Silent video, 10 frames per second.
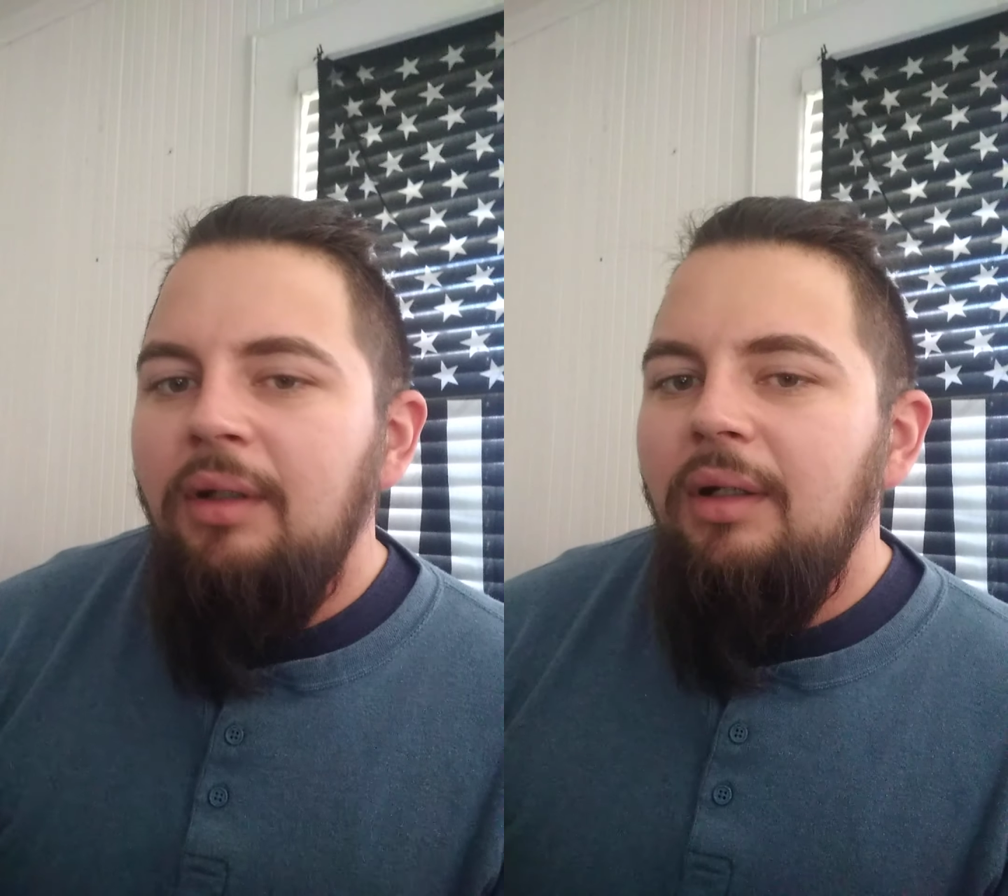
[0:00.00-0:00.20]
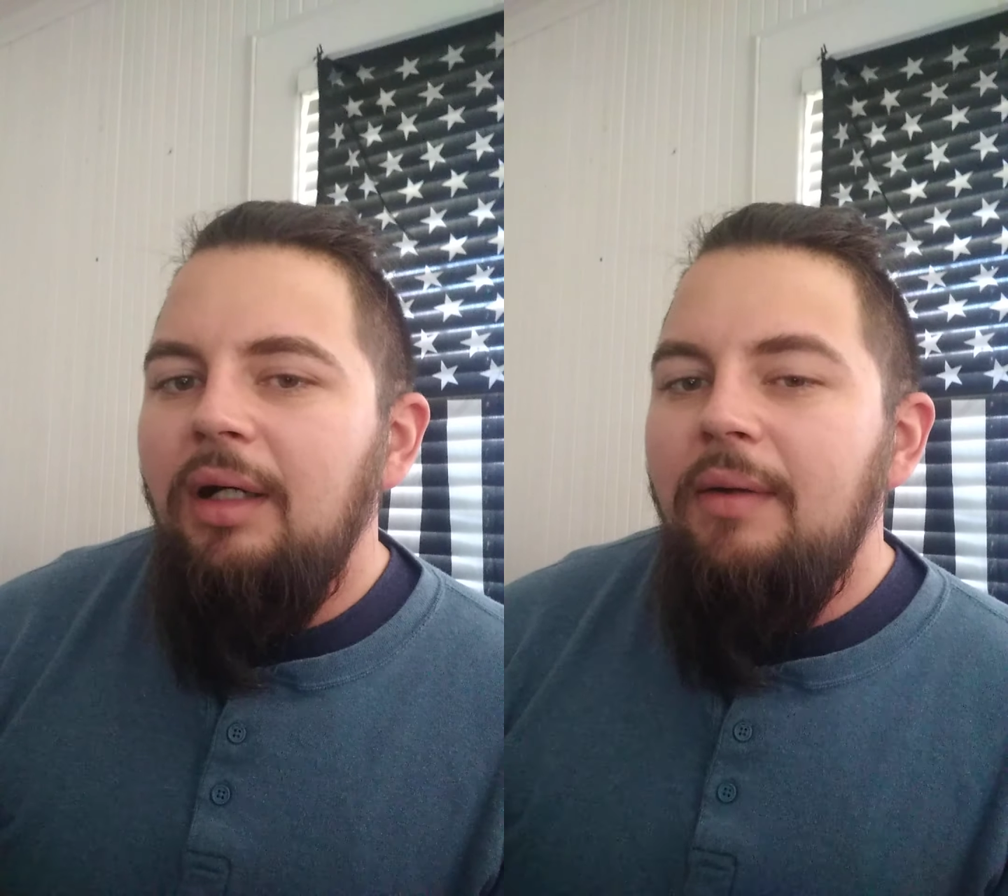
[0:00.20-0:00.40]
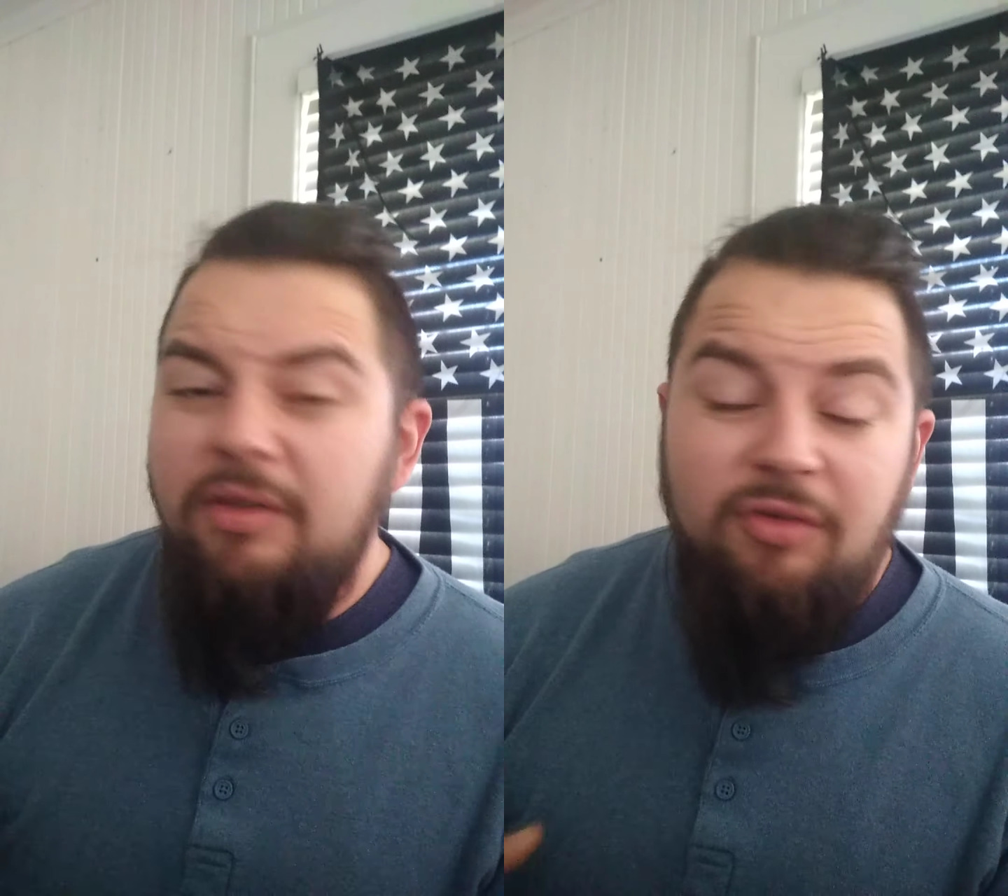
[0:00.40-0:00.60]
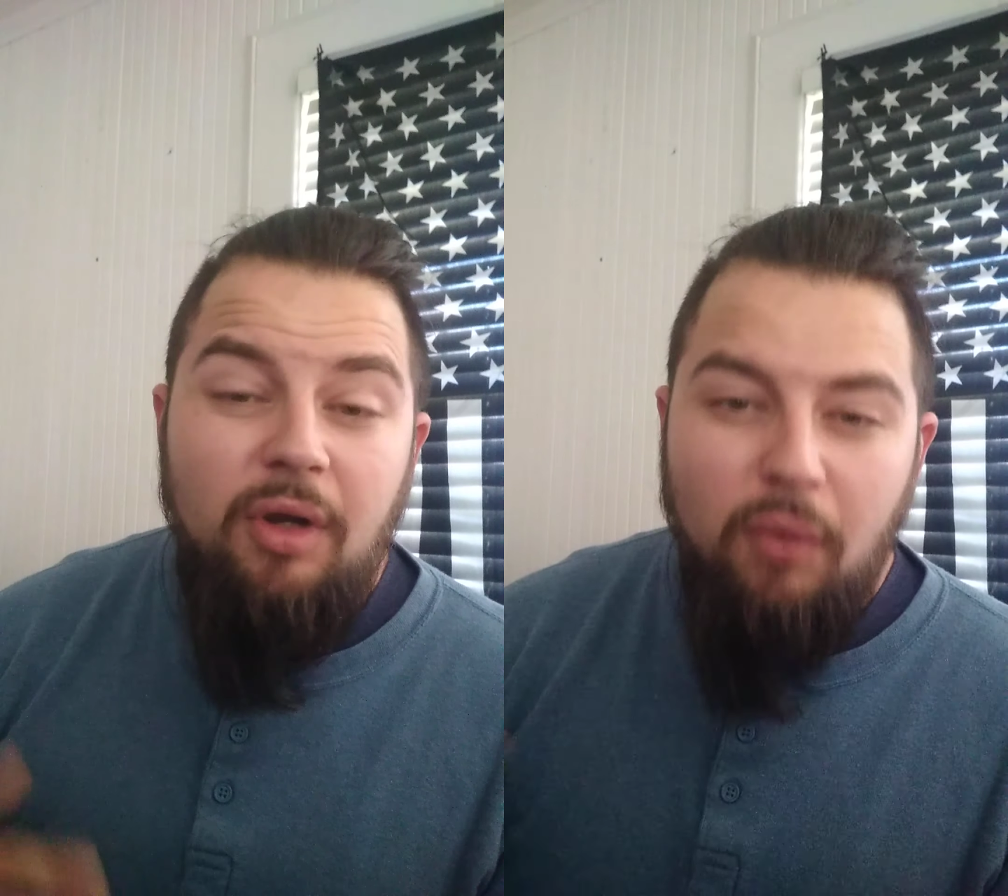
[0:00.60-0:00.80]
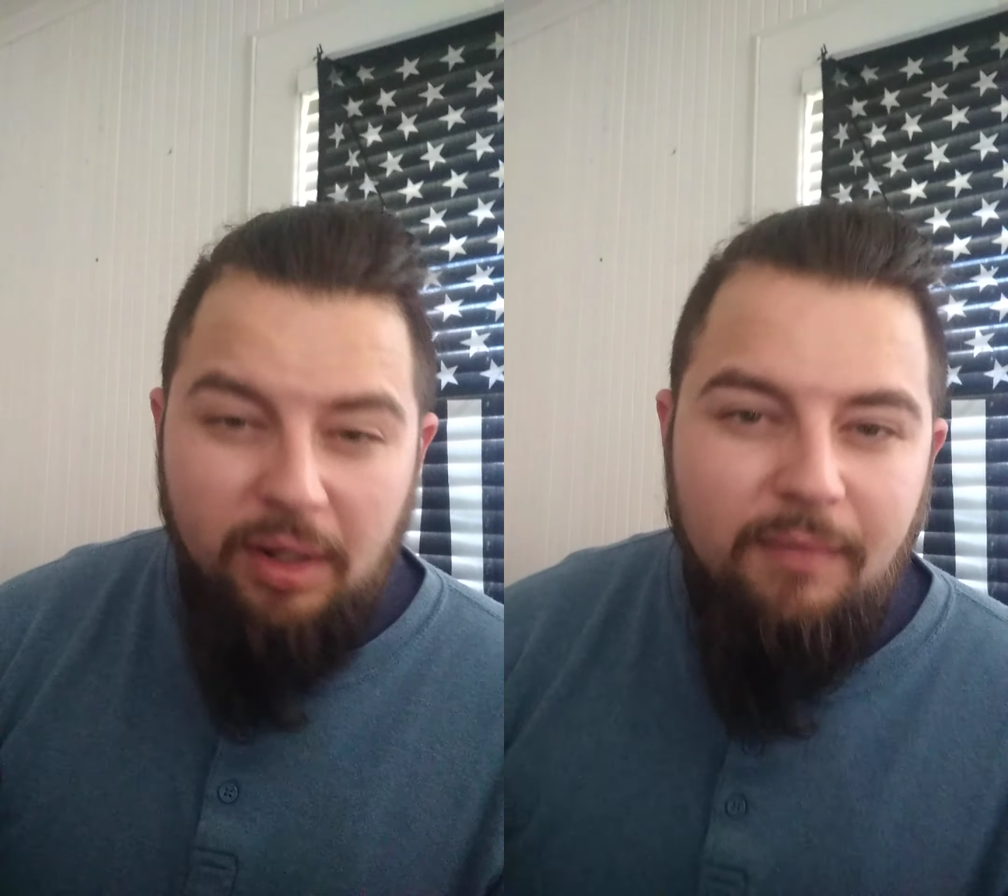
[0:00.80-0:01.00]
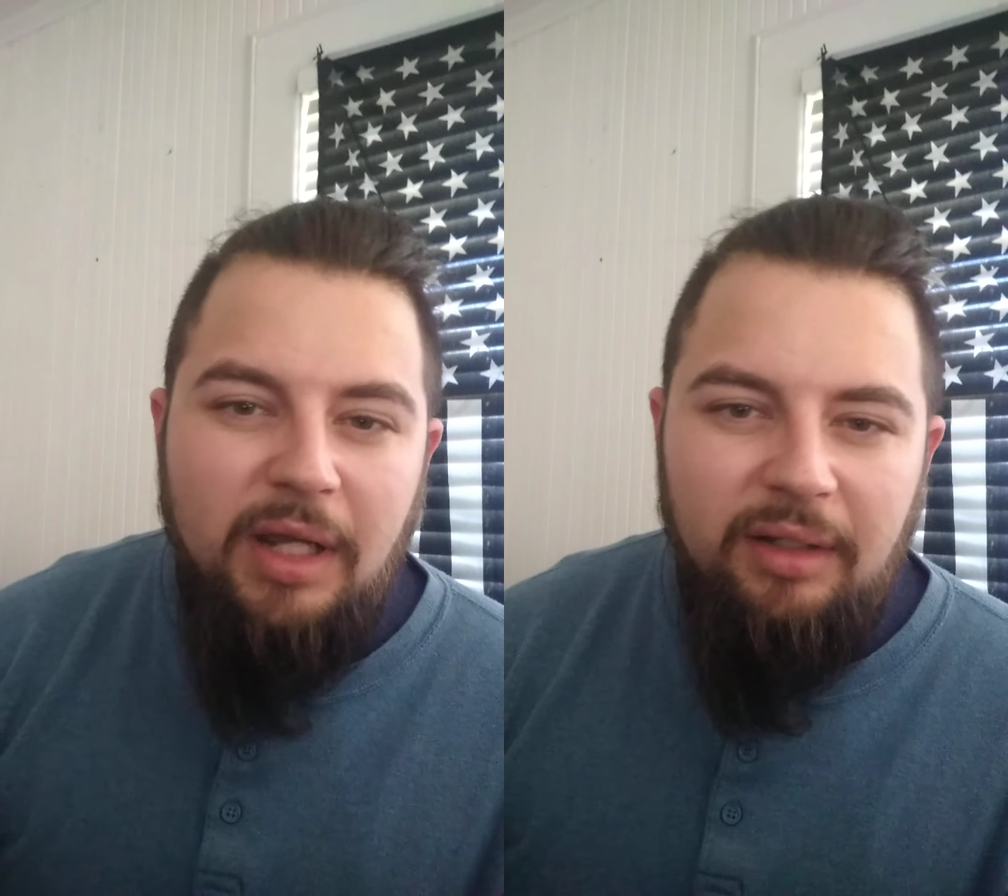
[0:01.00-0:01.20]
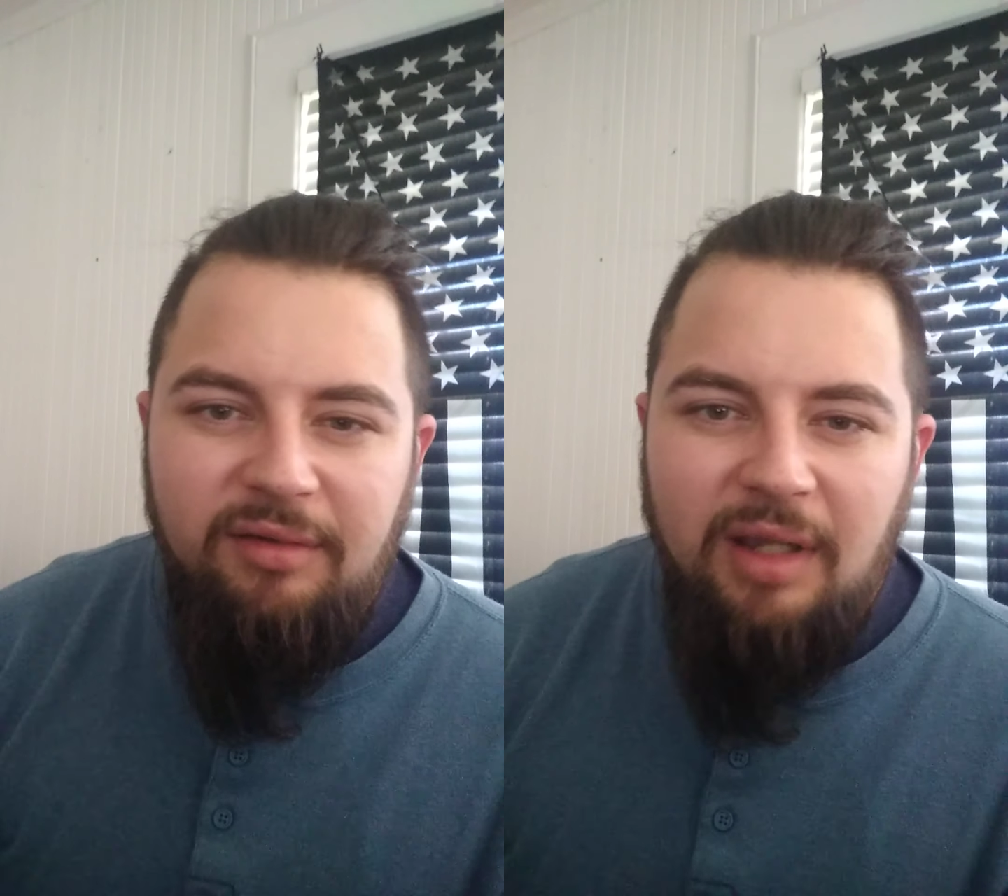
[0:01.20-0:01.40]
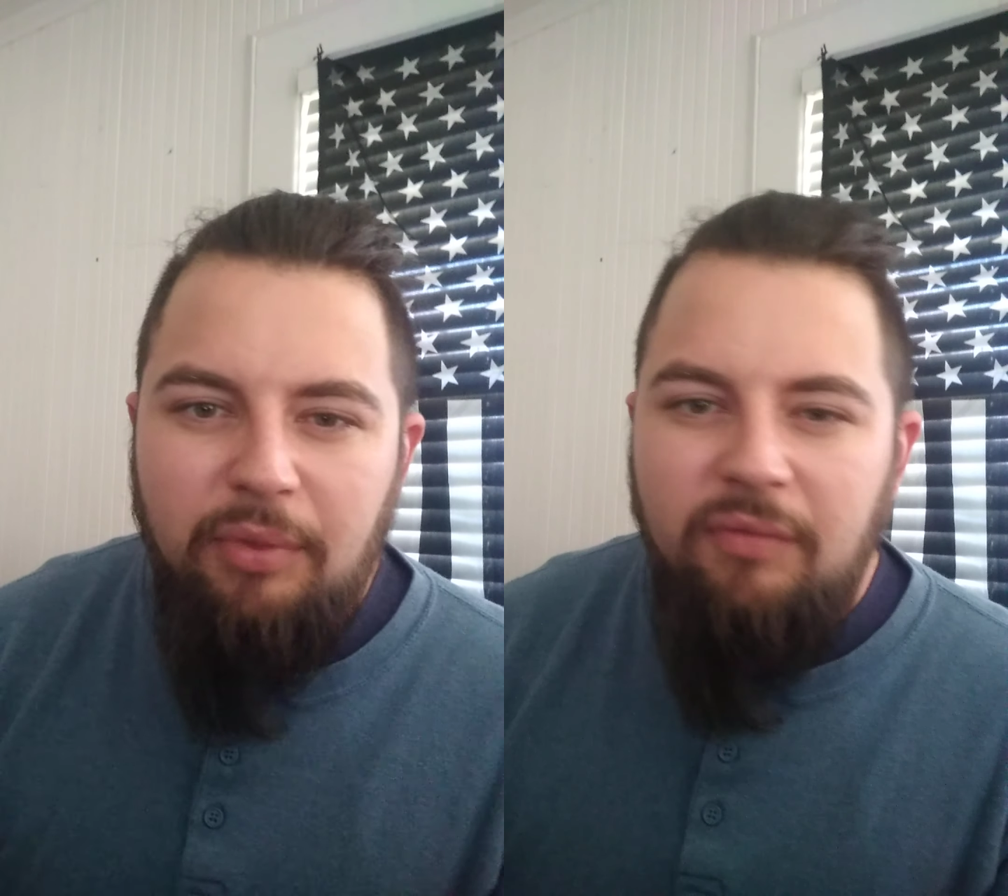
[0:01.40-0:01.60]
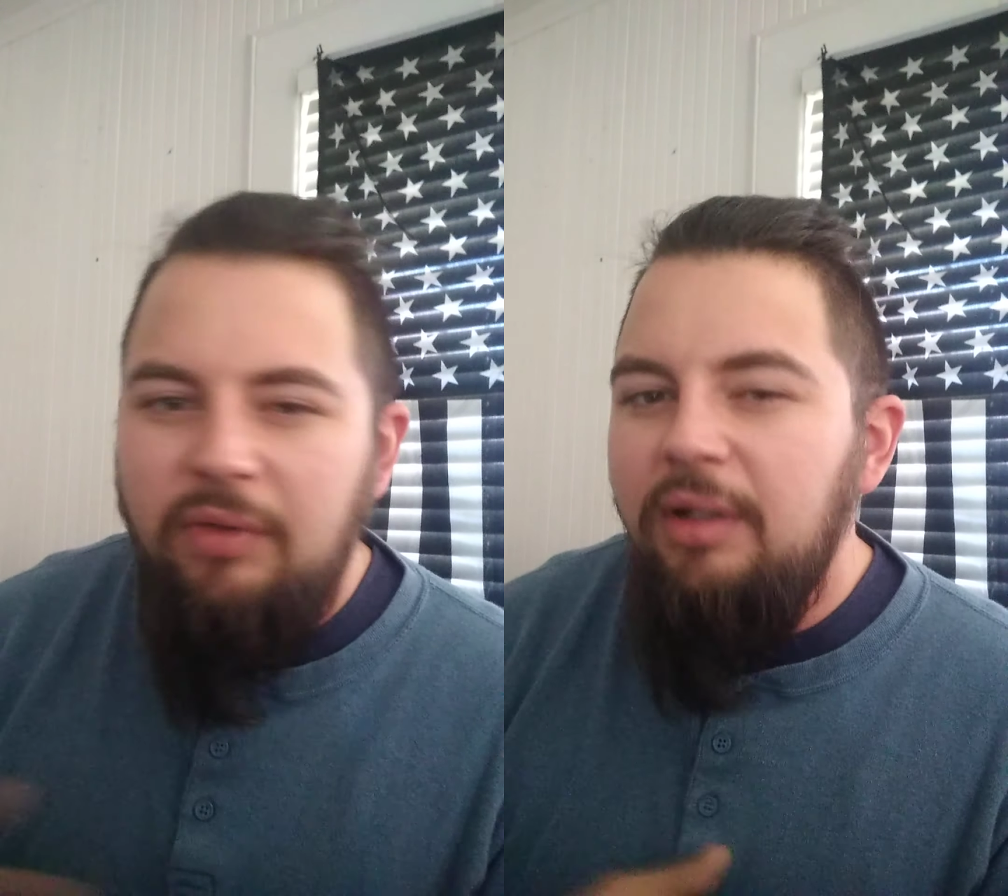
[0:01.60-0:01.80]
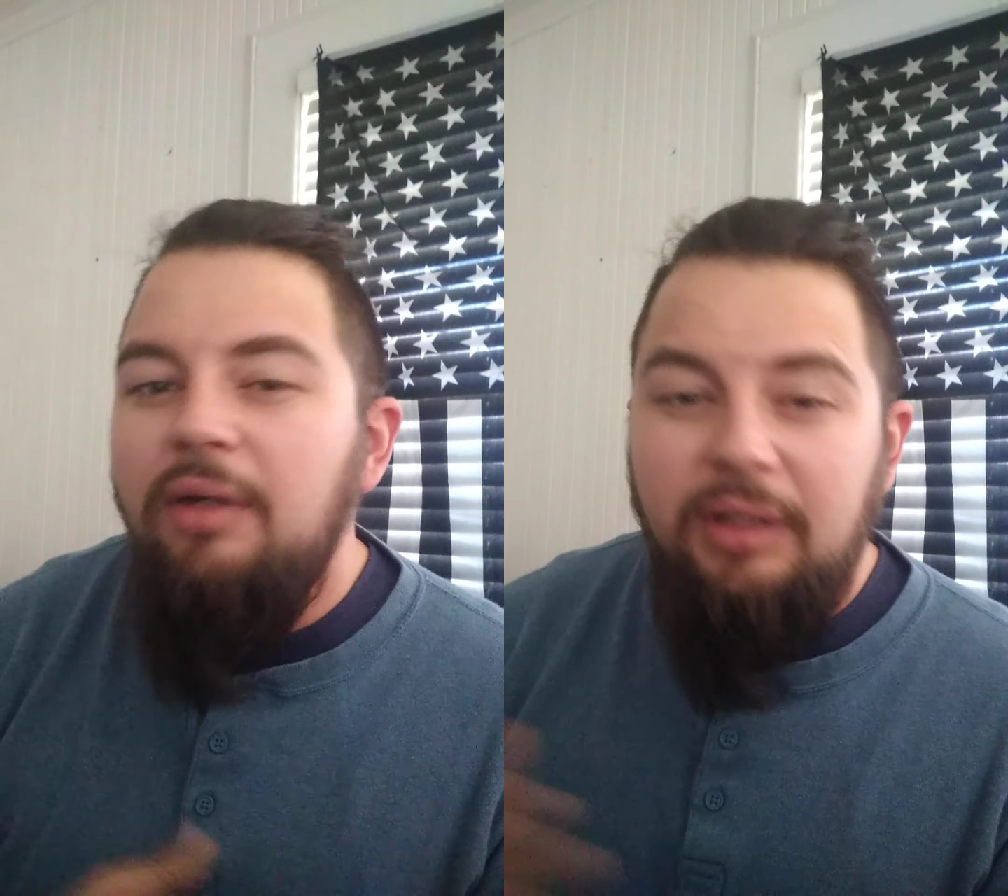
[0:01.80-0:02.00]
and so I wanted to make a separate
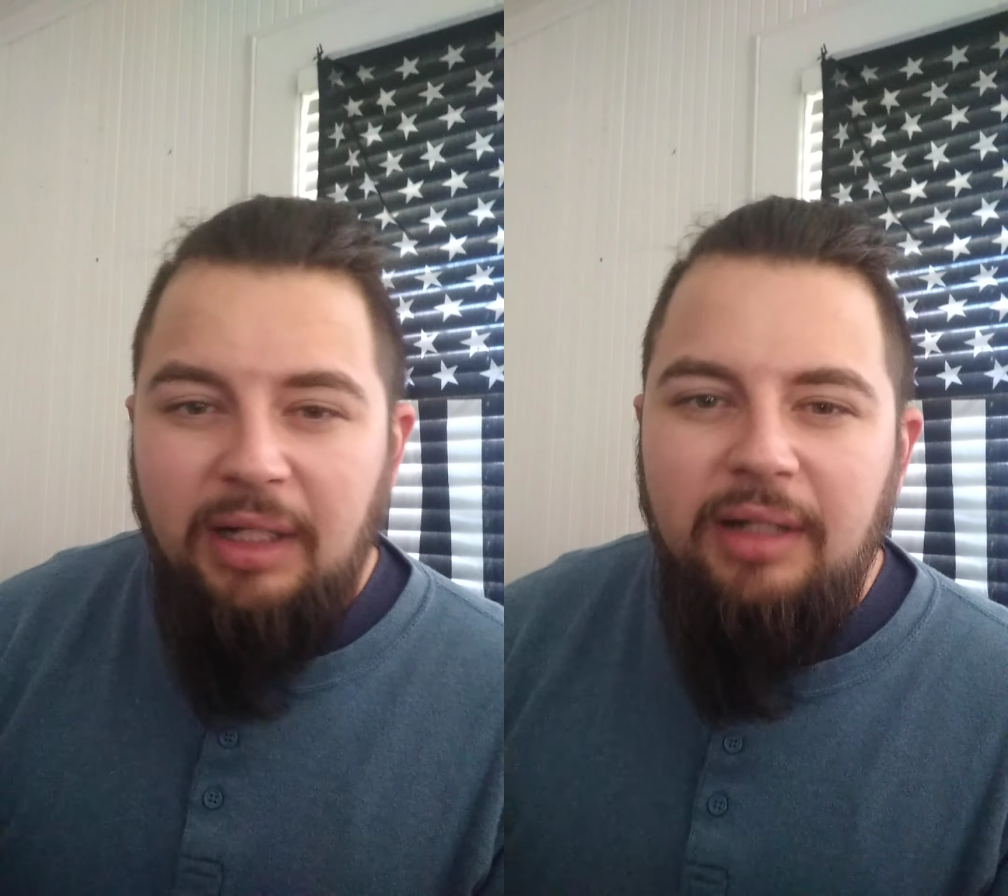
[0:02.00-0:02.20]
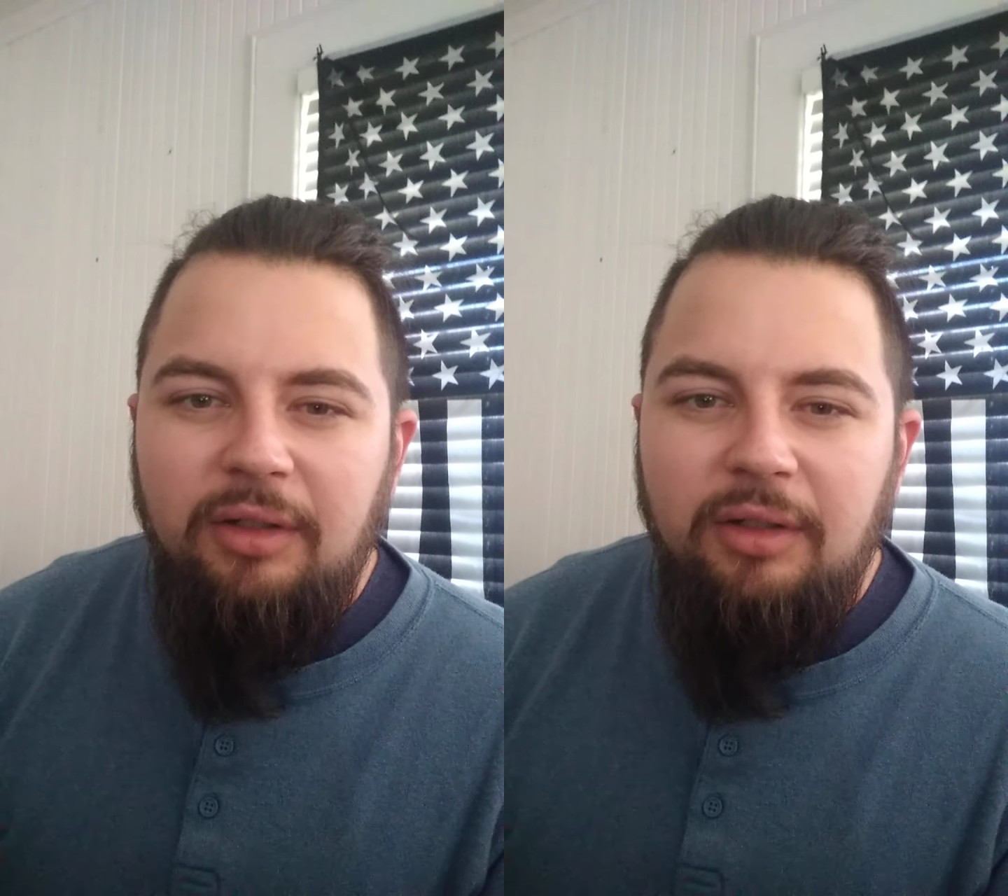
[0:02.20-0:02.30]
video to kind